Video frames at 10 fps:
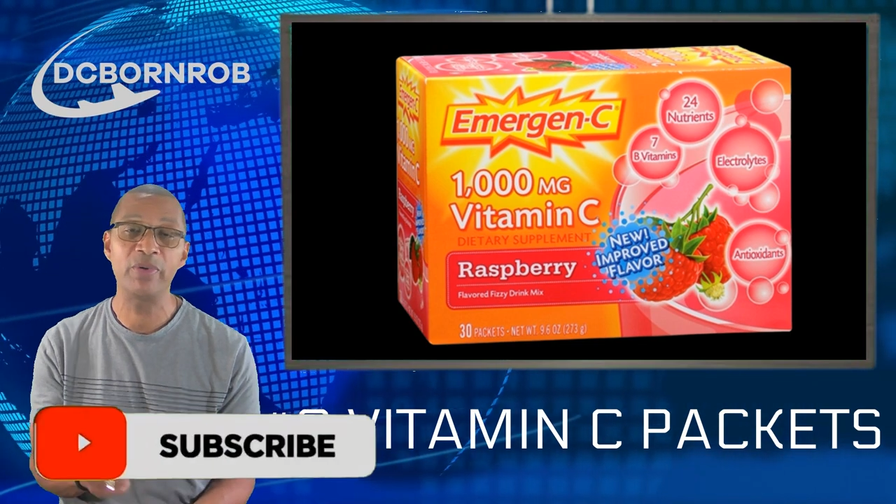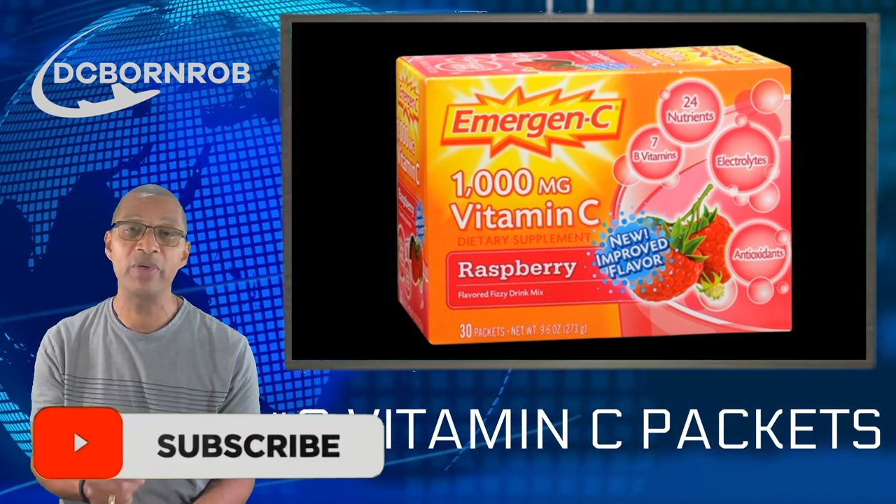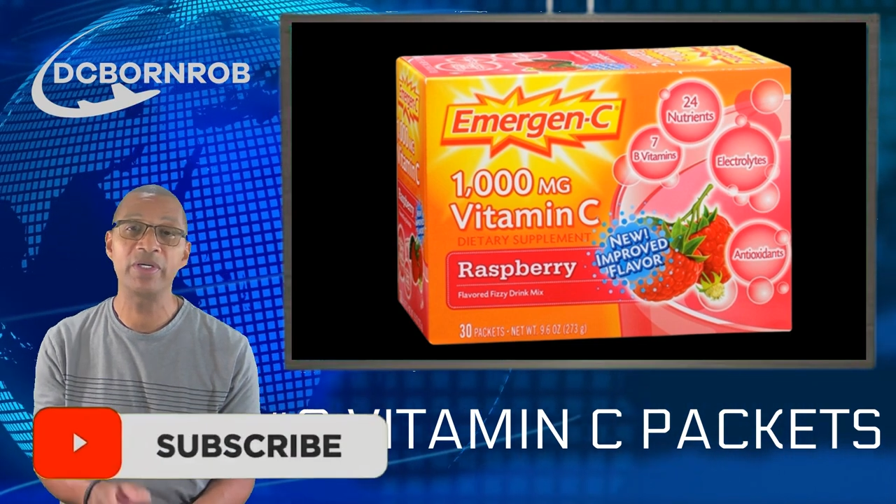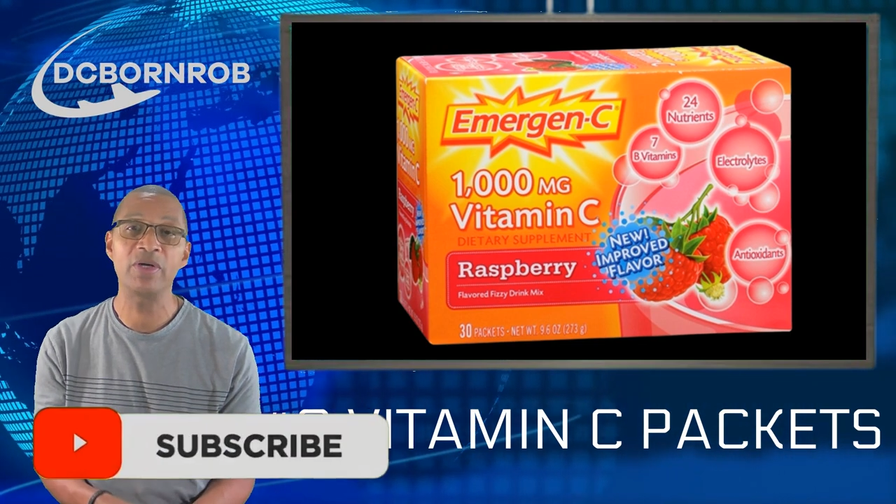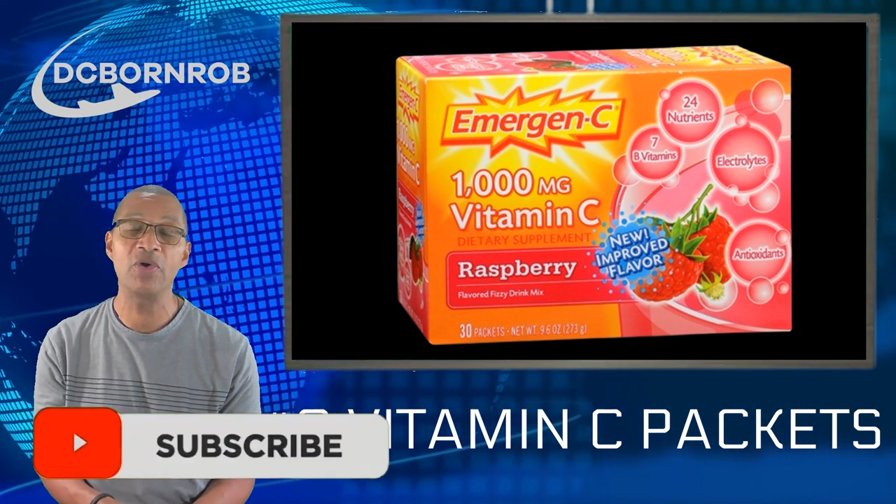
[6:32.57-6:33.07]

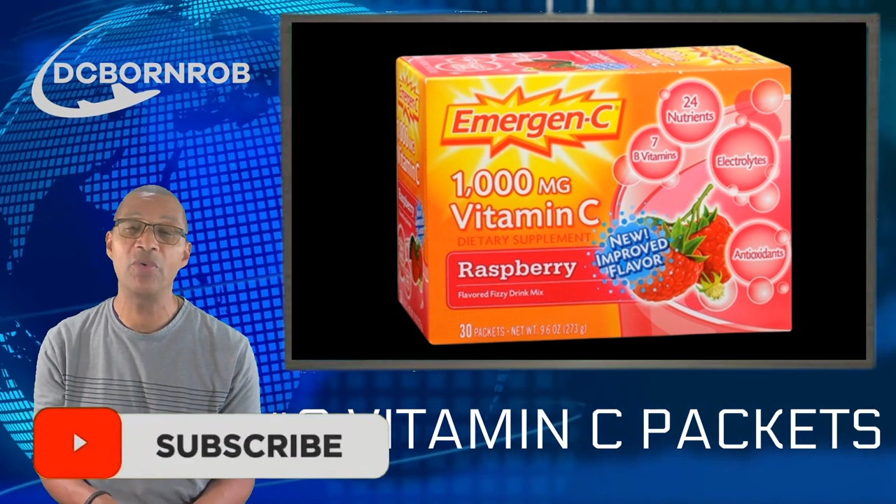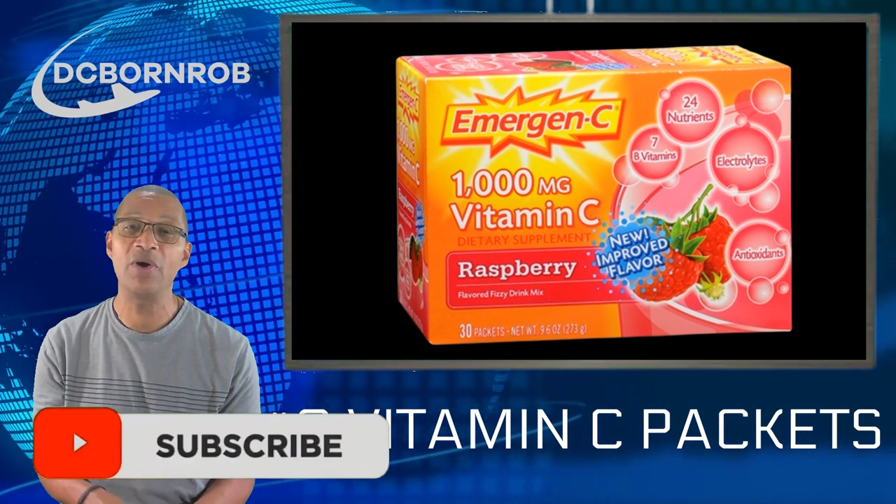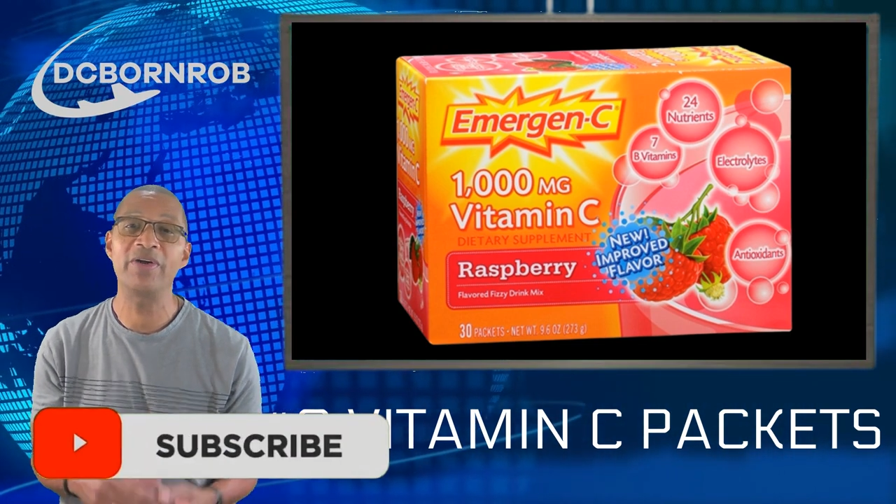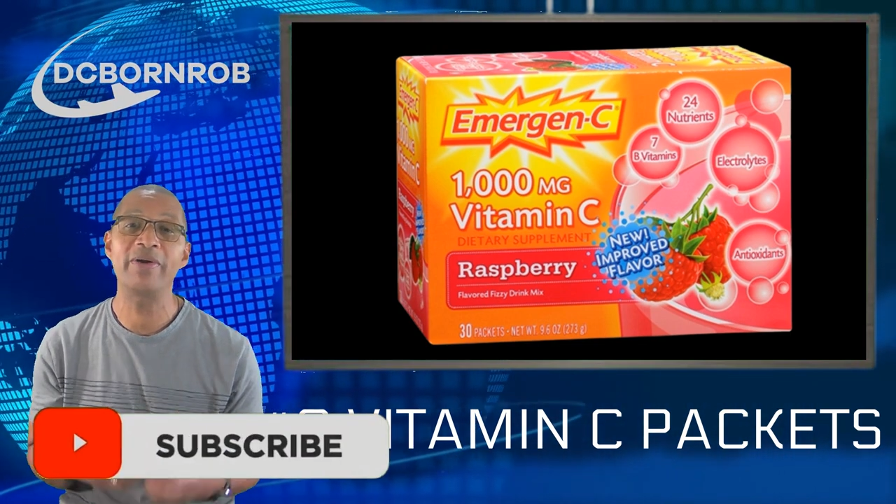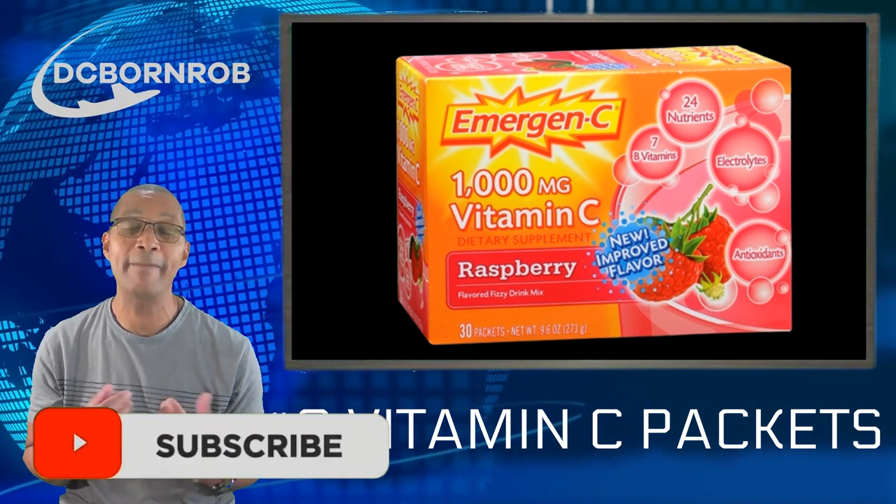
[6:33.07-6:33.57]
pour it in the cold
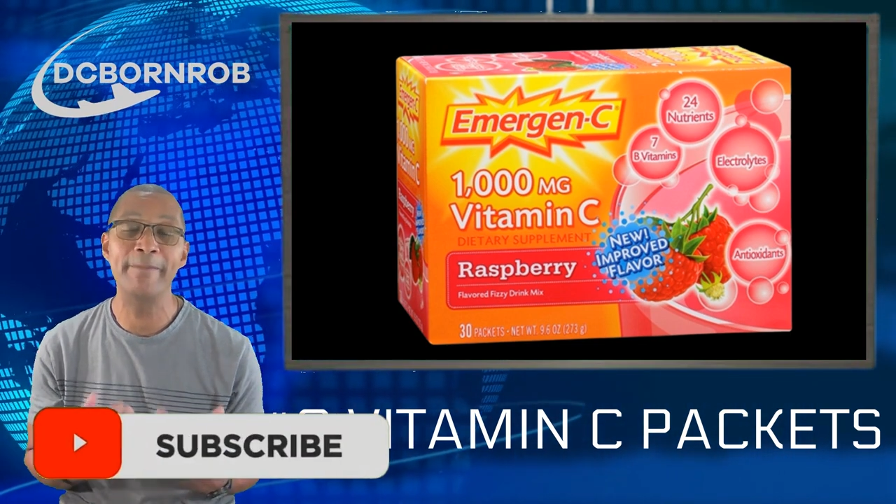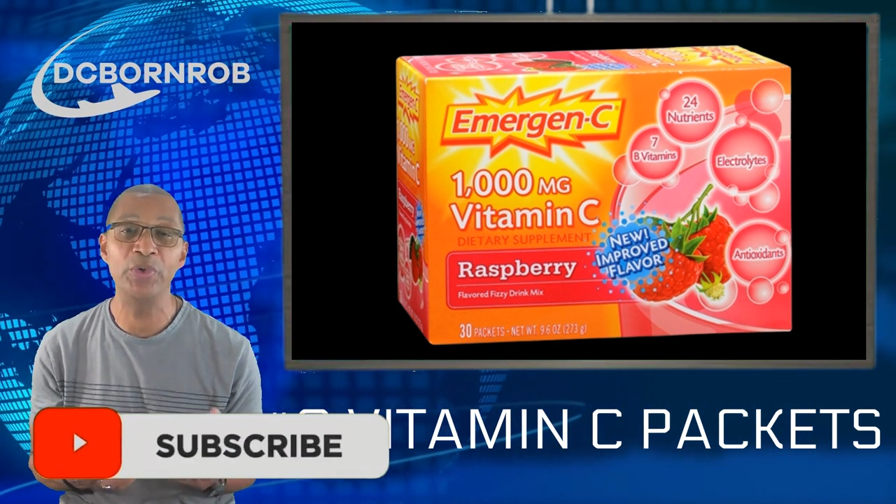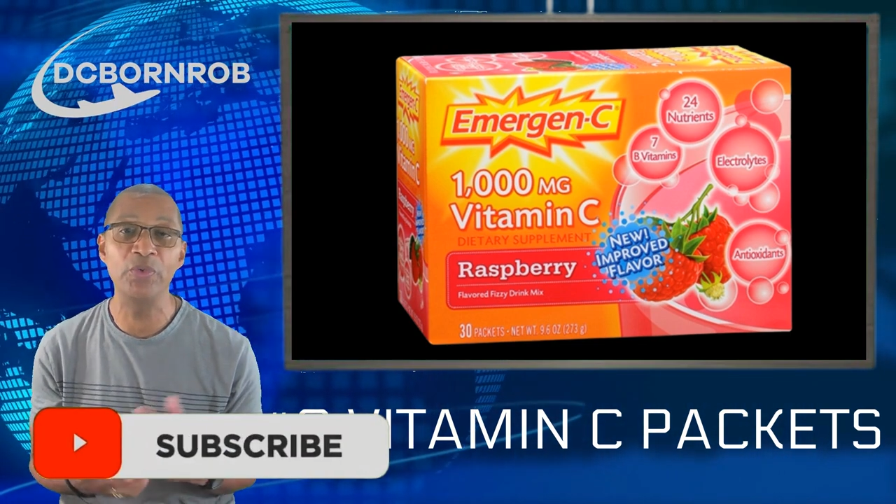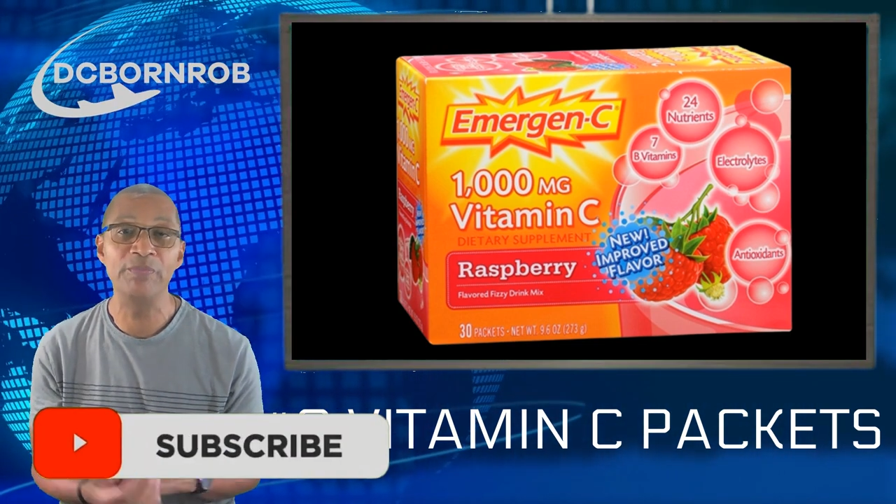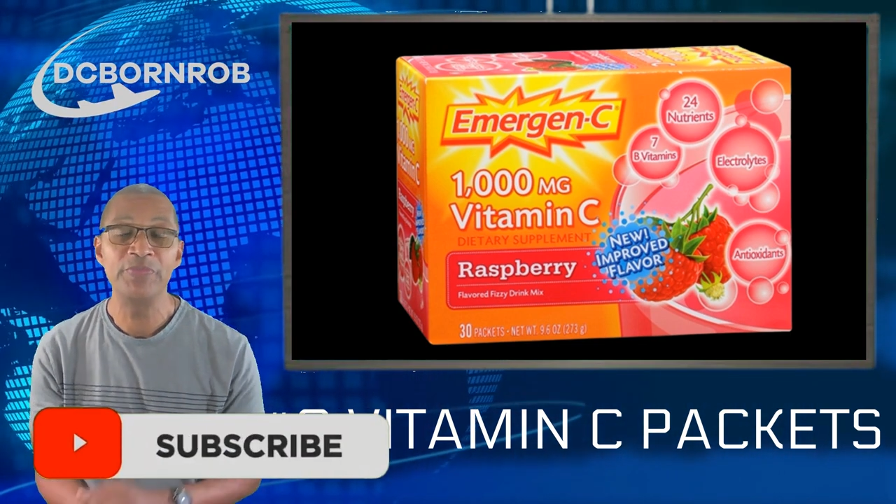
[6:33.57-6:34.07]
water,
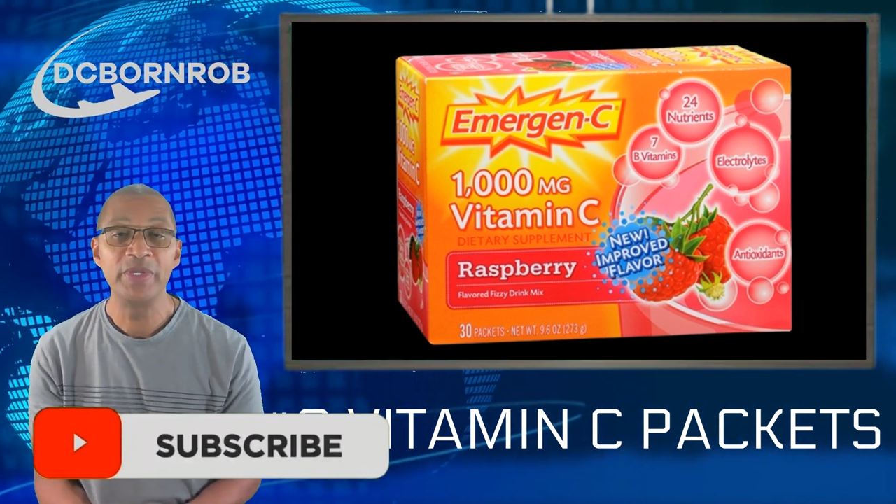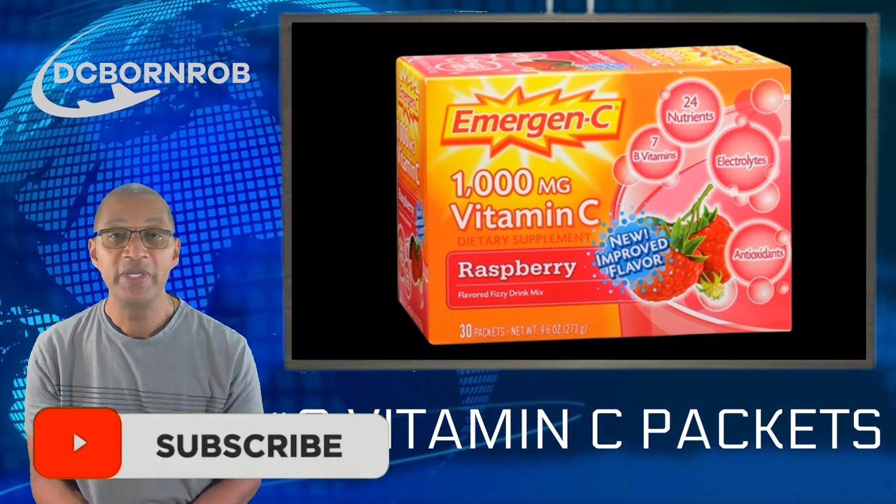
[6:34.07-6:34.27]
boom.